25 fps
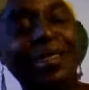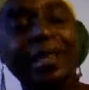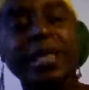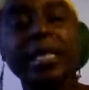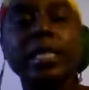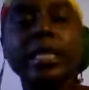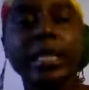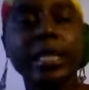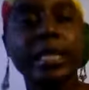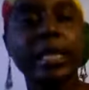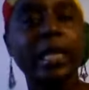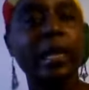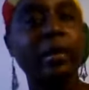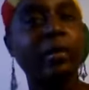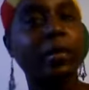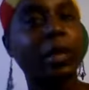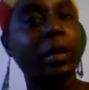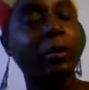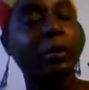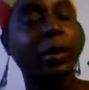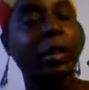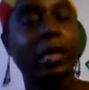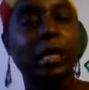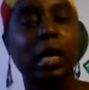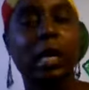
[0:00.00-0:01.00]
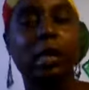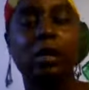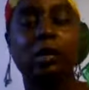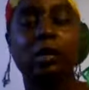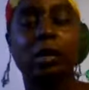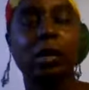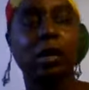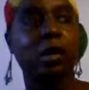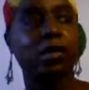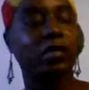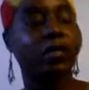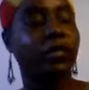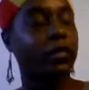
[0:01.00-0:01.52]
So I didn't even get my $1
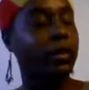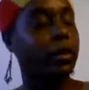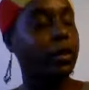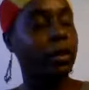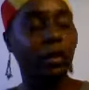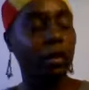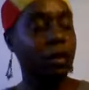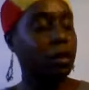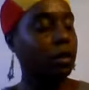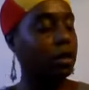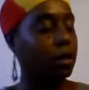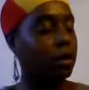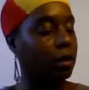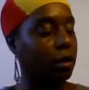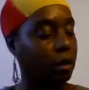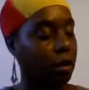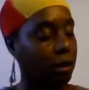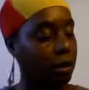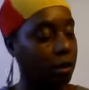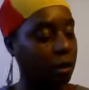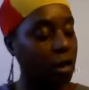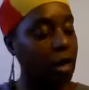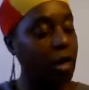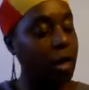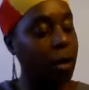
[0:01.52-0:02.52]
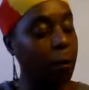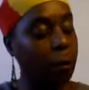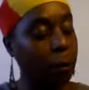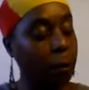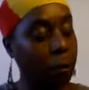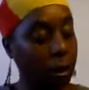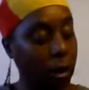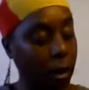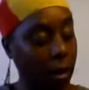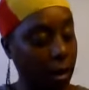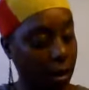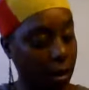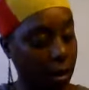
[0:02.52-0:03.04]
off.
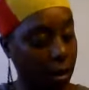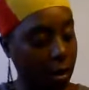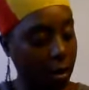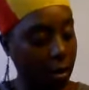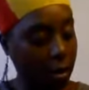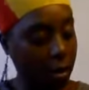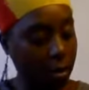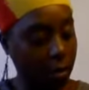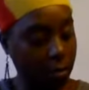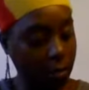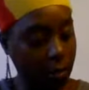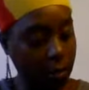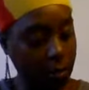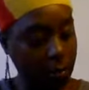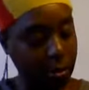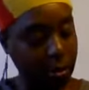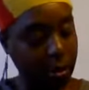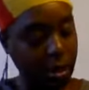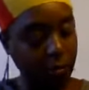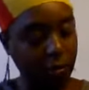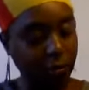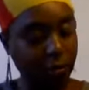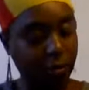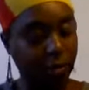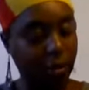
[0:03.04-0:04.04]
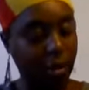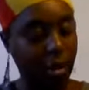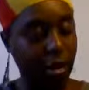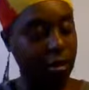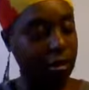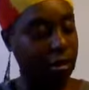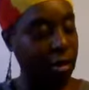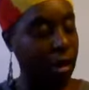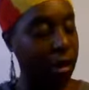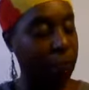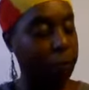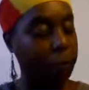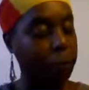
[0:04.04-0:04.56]
Ugh. Save it for next
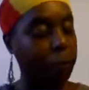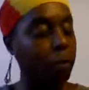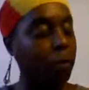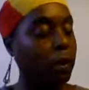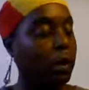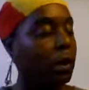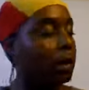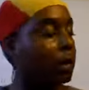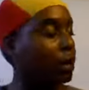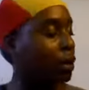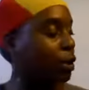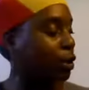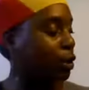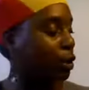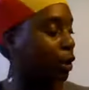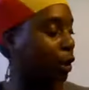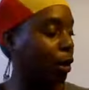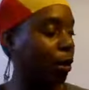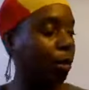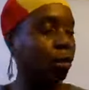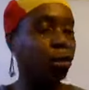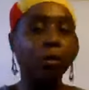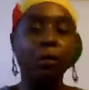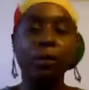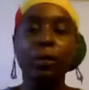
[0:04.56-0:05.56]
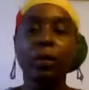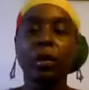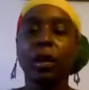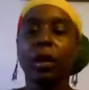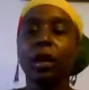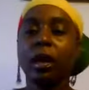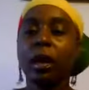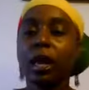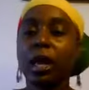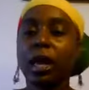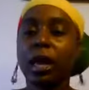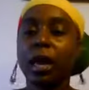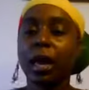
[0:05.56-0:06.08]
time. So,
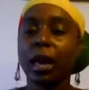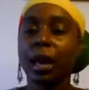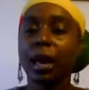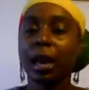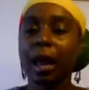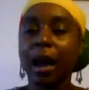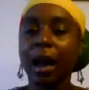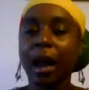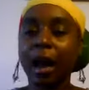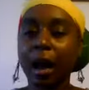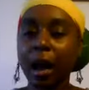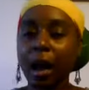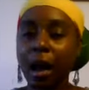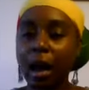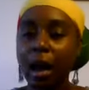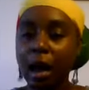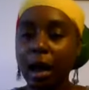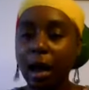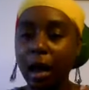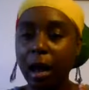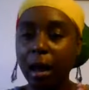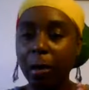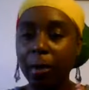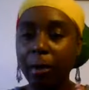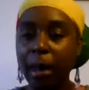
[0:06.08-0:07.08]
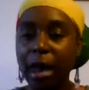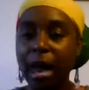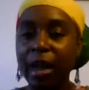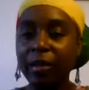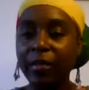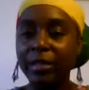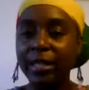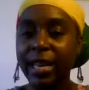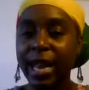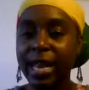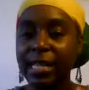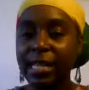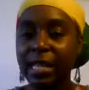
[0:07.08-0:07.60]

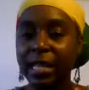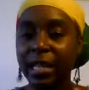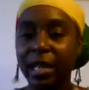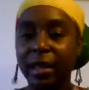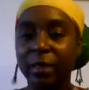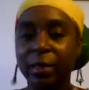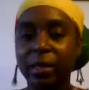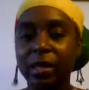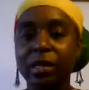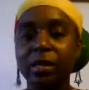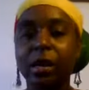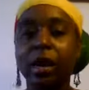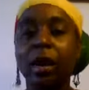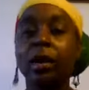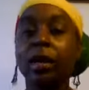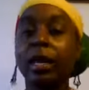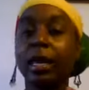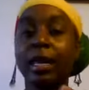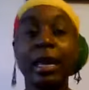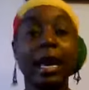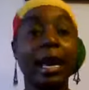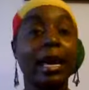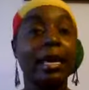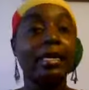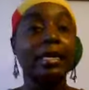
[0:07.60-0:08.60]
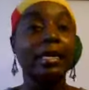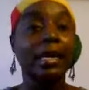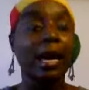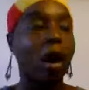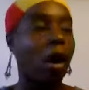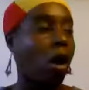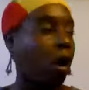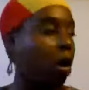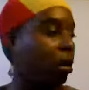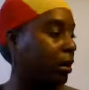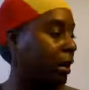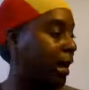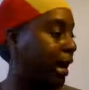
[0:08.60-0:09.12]
advertising gimmicks. Yes,
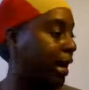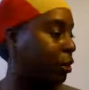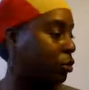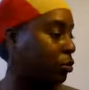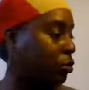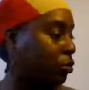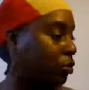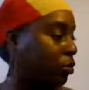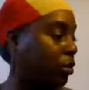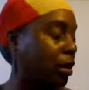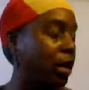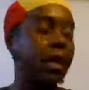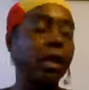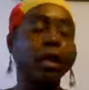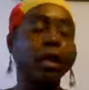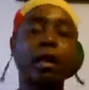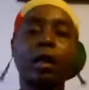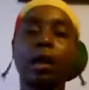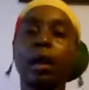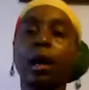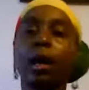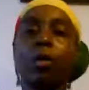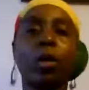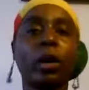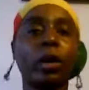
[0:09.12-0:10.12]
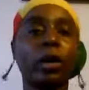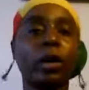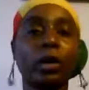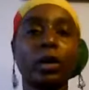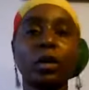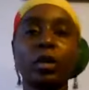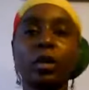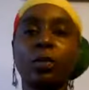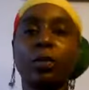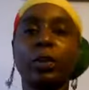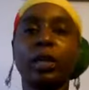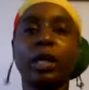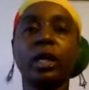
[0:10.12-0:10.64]
all natural. One of
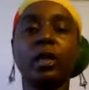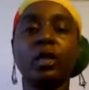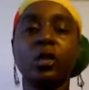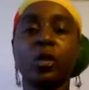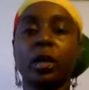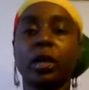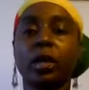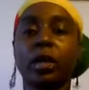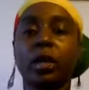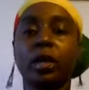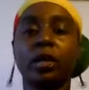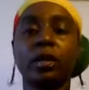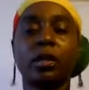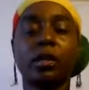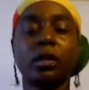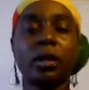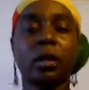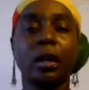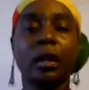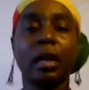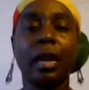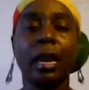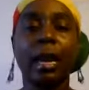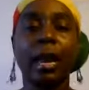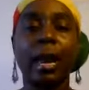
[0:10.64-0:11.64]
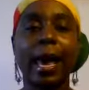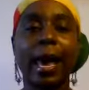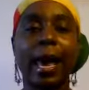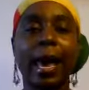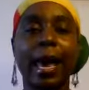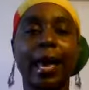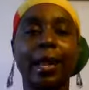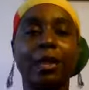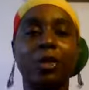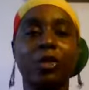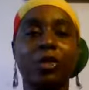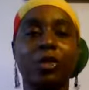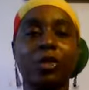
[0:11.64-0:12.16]
those buzzwords,
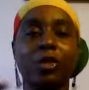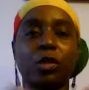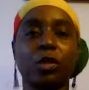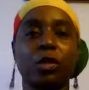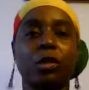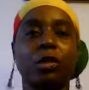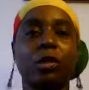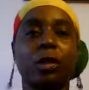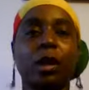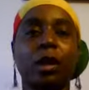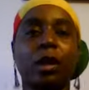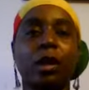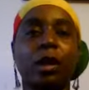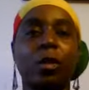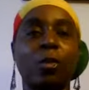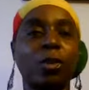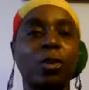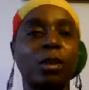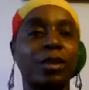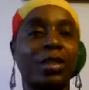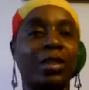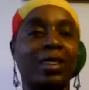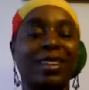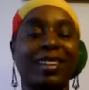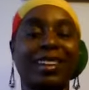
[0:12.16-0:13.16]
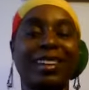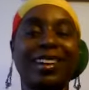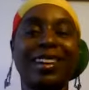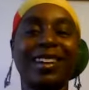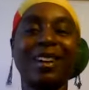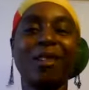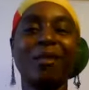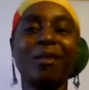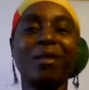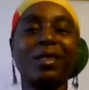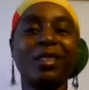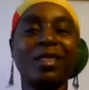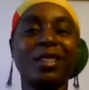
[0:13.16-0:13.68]
natural.
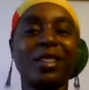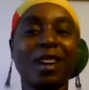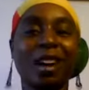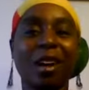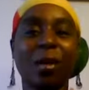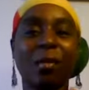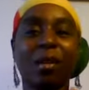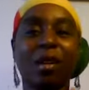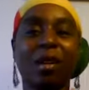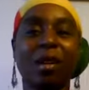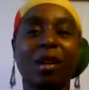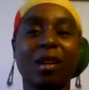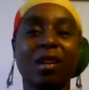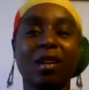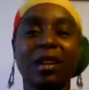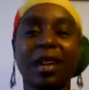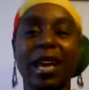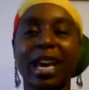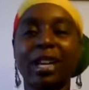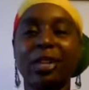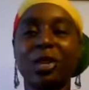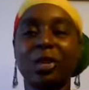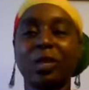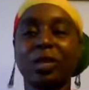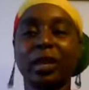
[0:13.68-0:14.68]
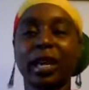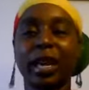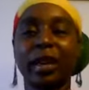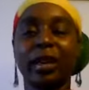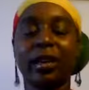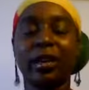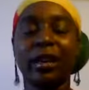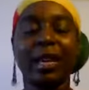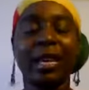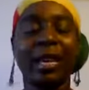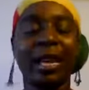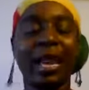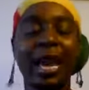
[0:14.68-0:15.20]
We'll talk about all natural later.
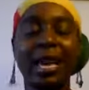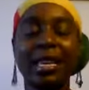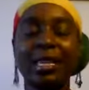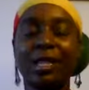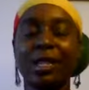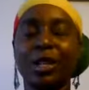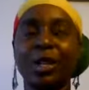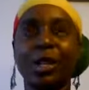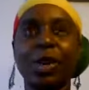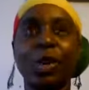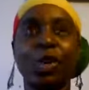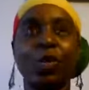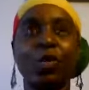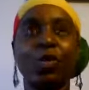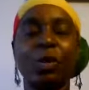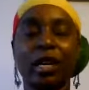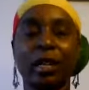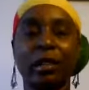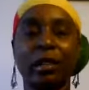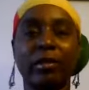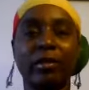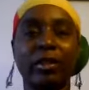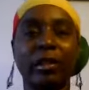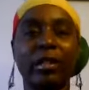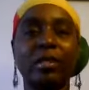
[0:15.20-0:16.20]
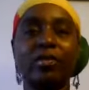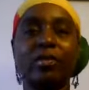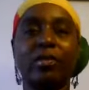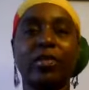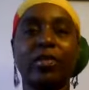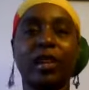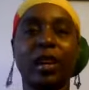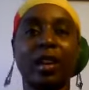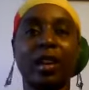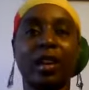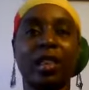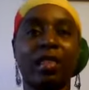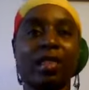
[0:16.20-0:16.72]
It has no relevance for
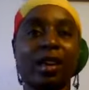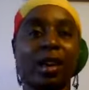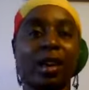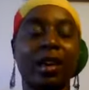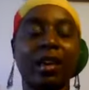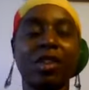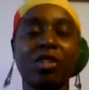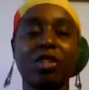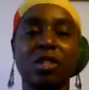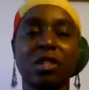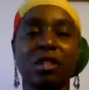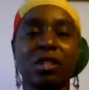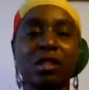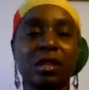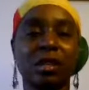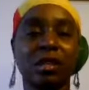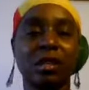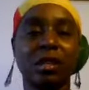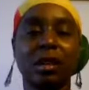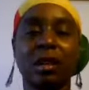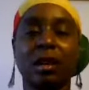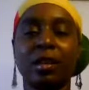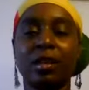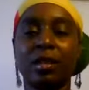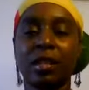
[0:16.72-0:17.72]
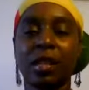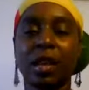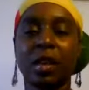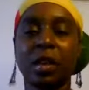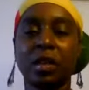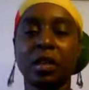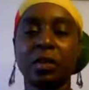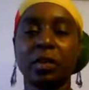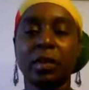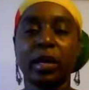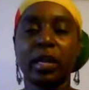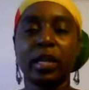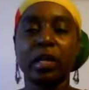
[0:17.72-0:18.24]
anything. It's just a sales
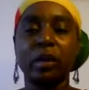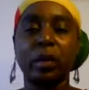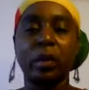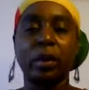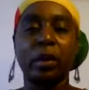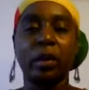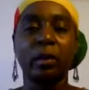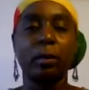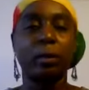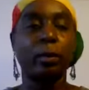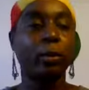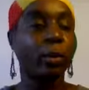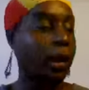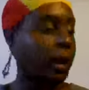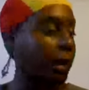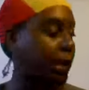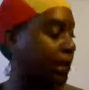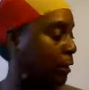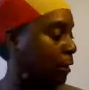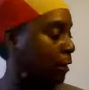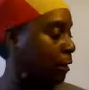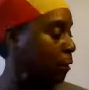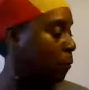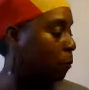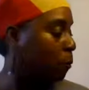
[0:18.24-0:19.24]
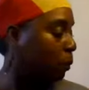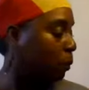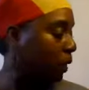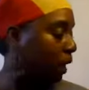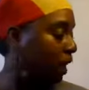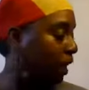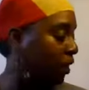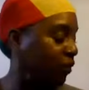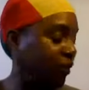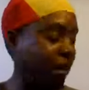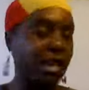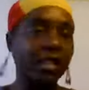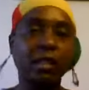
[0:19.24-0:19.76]
buzzword. But
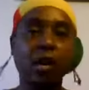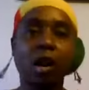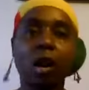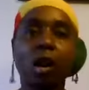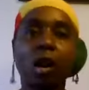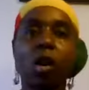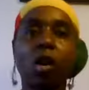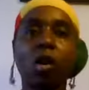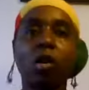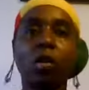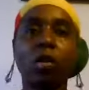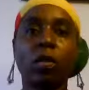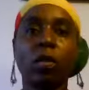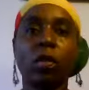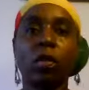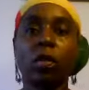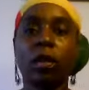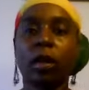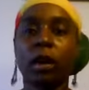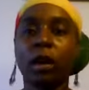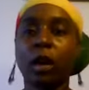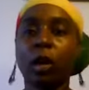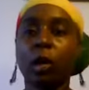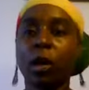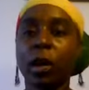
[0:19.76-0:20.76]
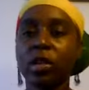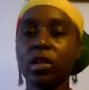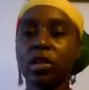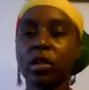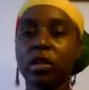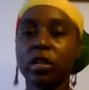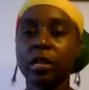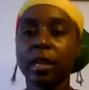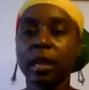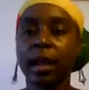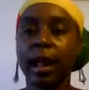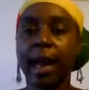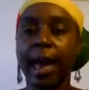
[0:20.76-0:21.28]
if that's all the questions
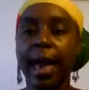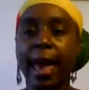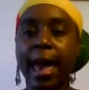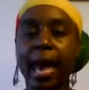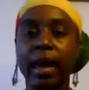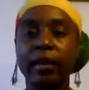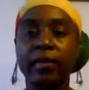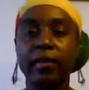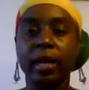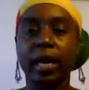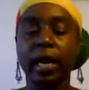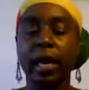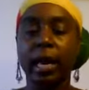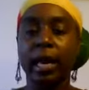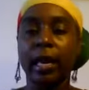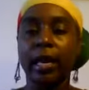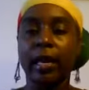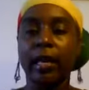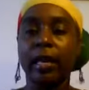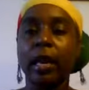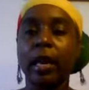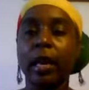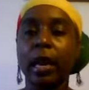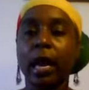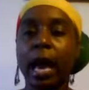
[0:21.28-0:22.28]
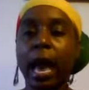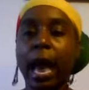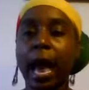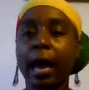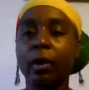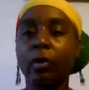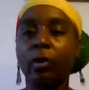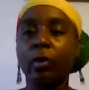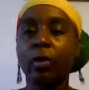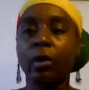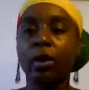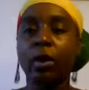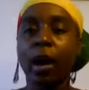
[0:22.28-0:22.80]
that I have, again, I
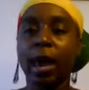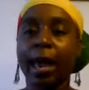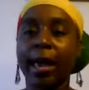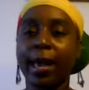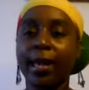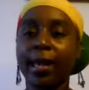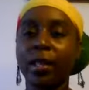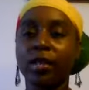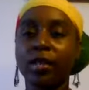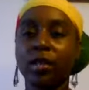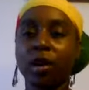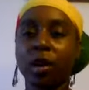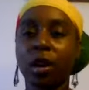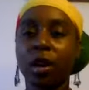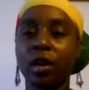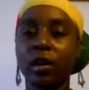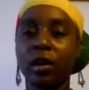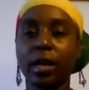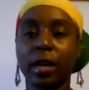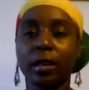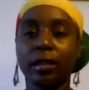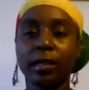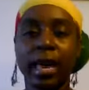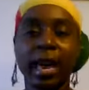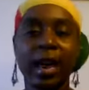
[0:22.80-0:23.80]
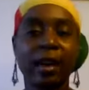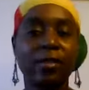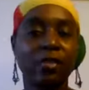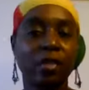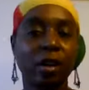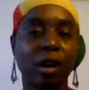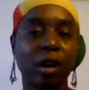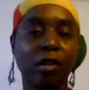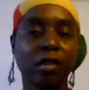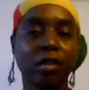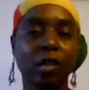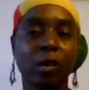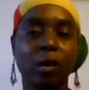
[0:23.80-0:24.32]
will answer Dr.
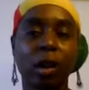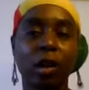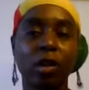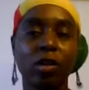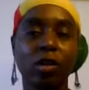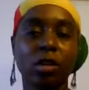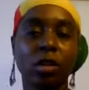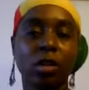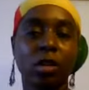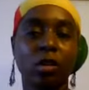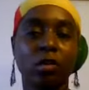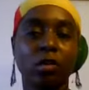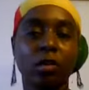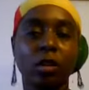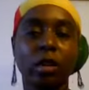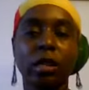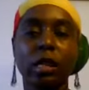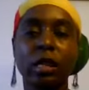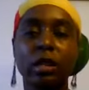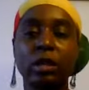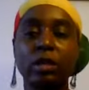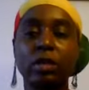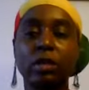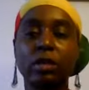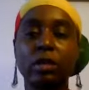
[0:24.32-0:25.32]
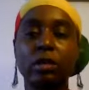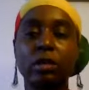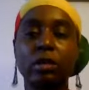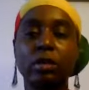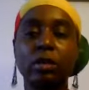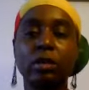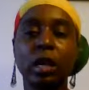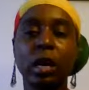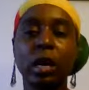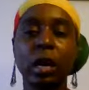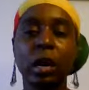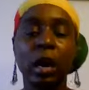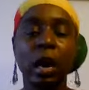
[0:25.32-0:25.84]
Afshar's question really
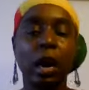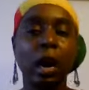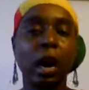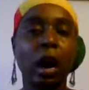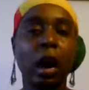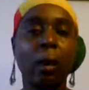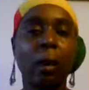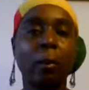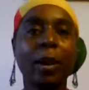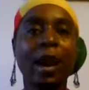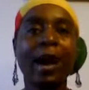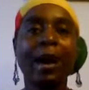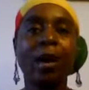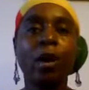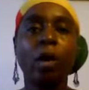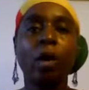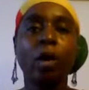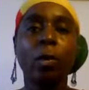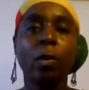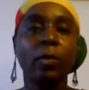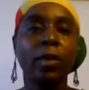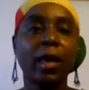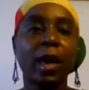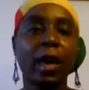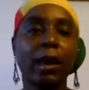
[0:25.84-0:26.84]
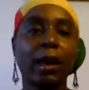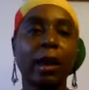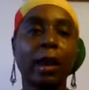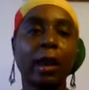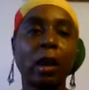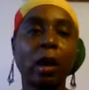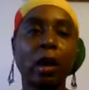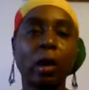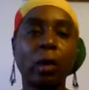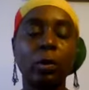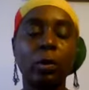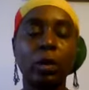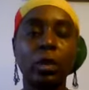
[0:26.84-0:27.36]
soon. I hope that
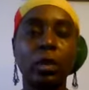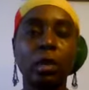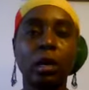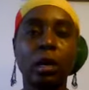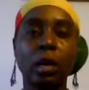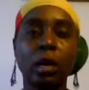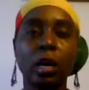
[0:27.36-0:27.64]
helped.